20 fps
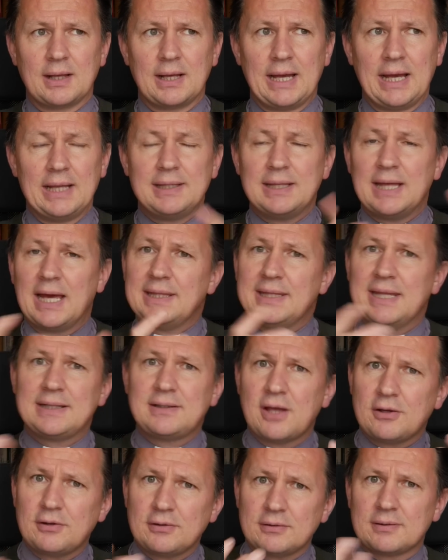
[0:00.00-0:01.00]
they
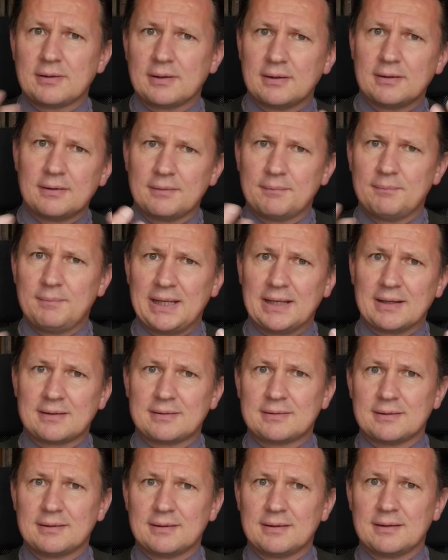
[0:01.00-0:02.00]
don't
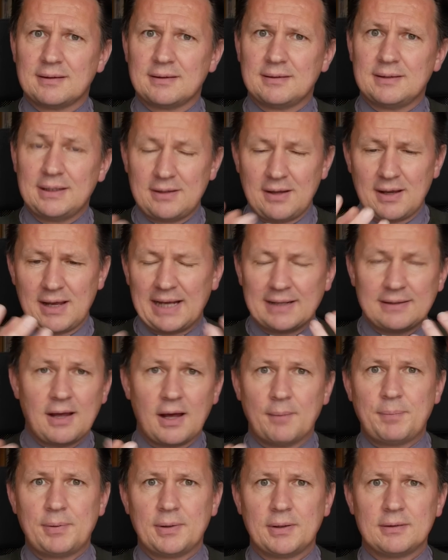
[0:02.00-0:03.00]
mix, they don't add
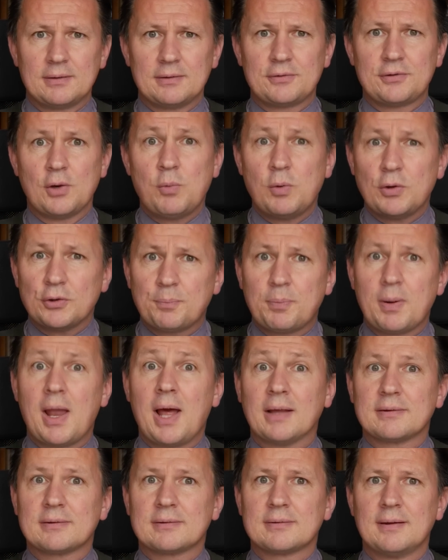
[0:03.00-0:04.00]
up. So what's
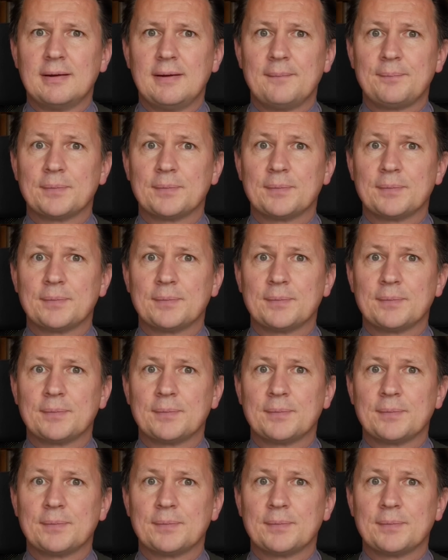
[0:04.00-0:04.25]
plus?